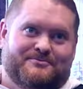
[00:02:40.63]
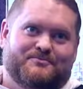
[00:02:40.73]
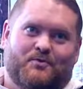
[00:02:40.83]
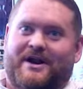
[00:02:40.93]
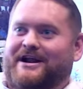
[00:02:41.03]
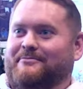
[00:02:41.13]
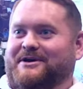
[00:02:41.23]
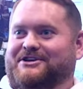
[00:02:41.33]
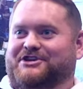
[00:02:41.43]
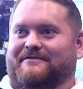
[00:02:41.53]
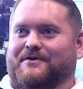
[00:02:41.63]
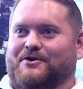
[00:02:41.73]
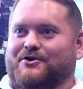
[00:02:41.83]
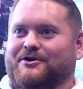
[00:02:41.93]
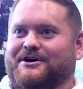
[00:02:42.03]
what ended up being Jeff
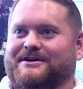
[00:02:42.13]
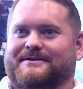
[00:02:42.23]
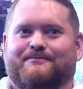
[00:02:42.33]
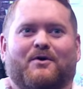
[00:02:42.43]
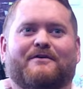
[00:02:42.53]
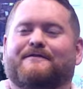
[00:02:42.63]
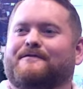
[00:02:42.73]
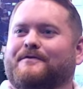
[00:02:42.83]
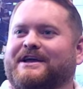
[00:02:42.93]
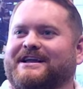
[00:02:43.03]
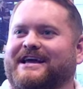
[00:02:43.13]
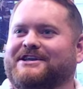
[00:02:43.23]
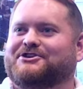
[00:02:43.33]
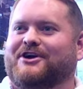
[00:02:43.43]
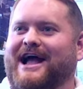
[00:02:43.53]
Okudah. What a freaking
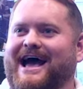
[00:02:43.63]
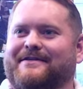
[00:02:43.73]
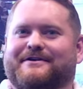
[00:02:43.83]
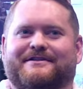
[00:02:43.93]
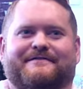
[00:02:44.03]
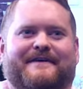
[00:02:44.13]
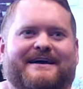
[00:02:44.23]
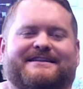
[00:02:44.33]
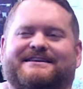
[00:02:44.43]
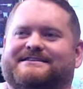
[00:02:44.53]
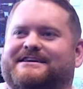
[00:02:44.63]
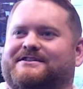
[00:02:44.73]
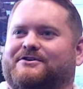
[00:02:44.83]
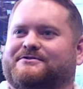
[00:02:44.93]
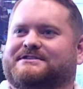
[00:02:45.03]
nature athlete. The fact that he's getting
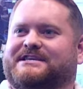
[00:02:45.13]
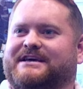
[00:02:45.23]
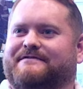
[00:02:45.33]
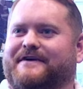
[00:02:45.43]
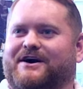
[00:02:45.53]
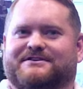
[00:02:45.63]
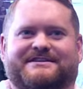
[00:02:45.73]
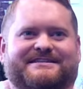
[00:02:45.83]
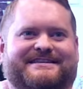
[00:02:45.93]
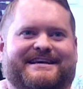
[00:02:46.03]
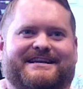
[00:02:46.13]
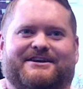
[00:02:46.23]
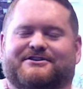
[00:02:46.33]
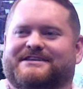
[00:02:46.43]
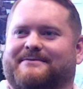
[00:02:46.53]
those TFLs, he's getting
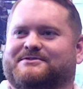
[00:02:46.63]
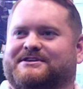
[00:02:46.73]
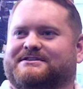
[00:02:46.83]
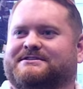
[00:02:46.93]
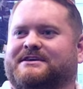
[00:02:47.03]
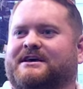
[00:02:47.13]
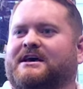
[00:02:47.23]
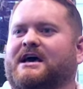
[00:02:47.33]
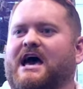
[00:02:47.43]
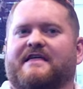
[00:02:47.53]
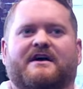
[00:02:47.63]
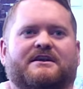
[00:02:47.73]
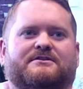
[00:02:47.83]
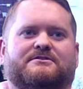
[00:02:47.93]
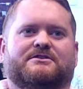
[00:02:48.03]
interceptions, and
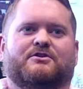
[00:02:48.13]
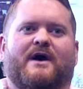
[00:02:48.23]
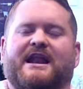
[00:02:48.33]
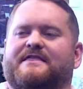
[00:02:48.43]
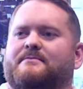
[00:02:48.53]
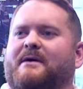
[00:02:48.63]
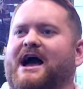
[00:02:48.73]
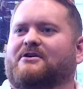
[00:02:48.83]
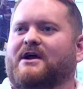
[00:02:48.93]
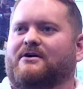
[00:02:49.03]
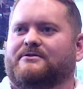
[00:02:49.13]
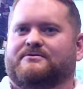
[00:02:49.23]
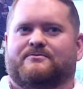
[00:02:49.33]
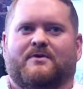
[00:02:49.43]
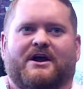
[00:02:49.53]
then you add in the background
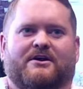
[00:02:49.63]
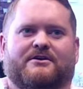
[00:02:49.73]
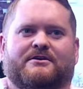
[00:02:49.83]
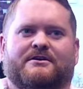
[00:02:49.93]
where